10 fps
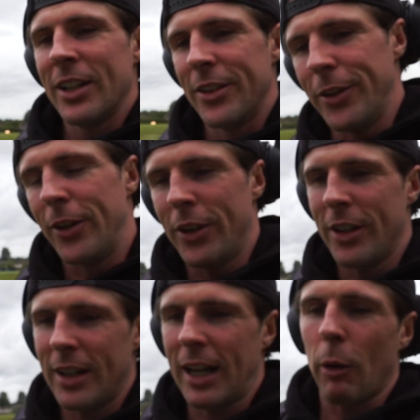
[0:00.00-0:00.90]
Now,
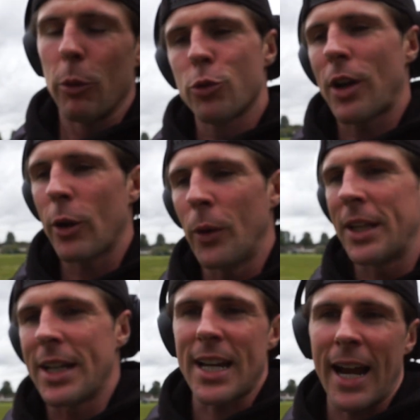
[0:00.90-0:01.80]
I'll not try and go
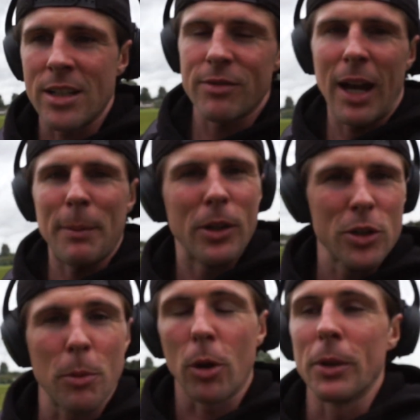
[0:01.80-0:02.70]
into the science of that because
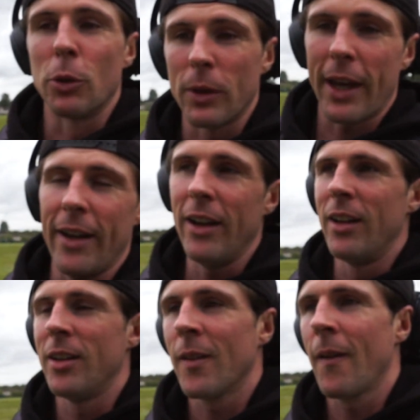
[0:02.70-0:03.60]
you probably don't care,
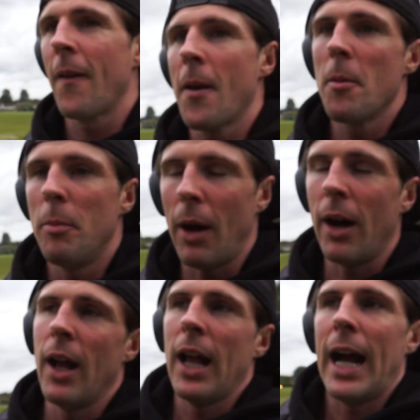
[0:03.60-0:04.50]
but
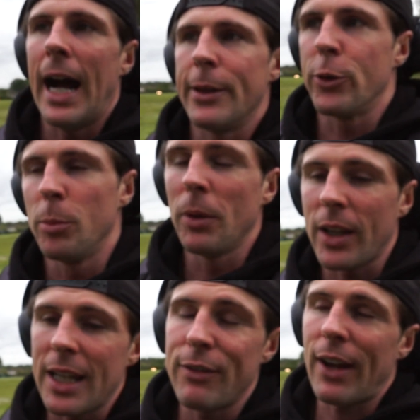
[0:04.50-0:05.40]
I do
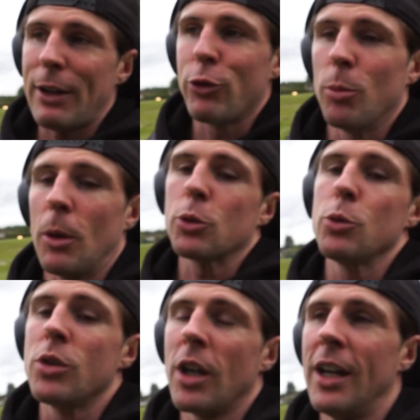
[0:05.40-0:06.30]
believe if your
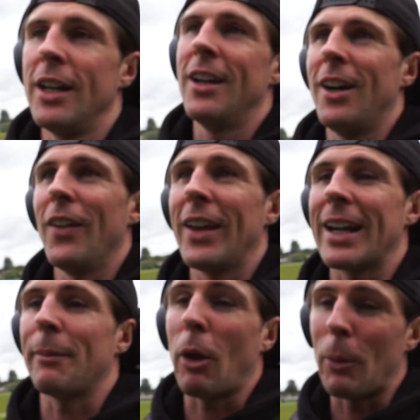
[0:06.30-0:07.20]
muscles are like
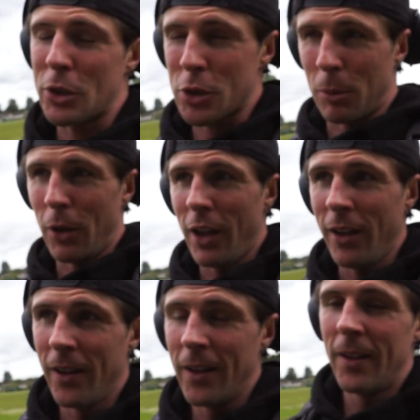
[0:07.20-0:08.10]
getting a little bit smaller,
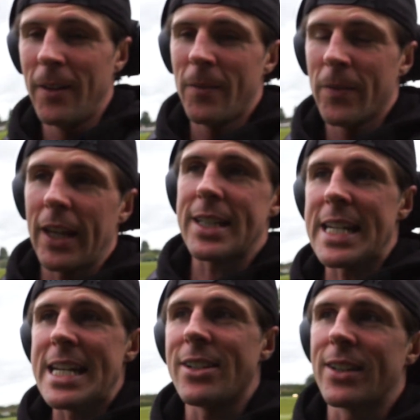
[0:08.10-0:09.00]
it's
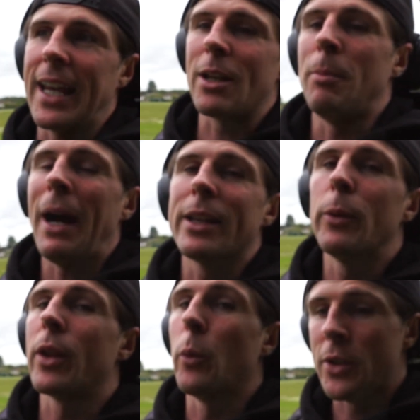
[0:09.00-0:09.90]
easier to get them back to
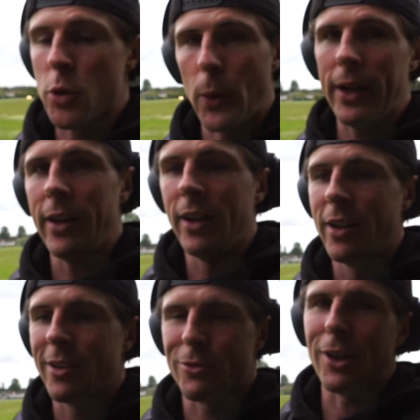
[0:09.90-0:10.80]
where they once were,
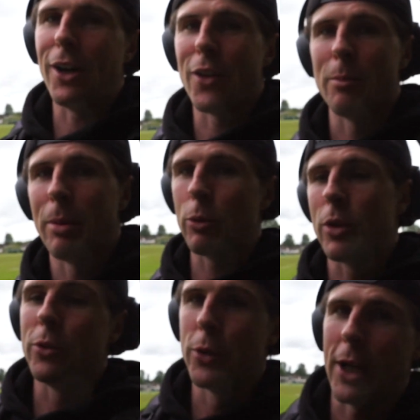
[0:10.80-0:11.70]
rather than
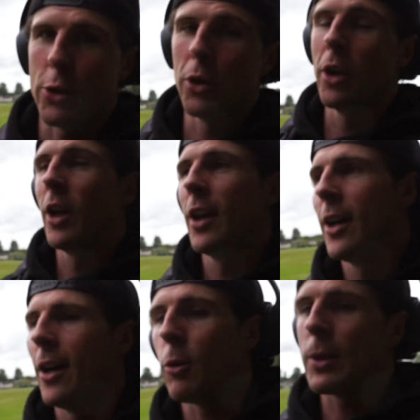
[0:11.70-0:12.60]
building new tissue
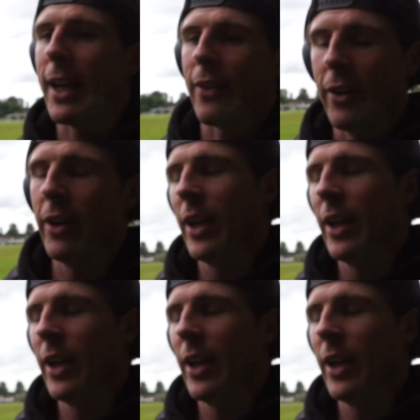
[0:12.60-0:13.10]
altogether.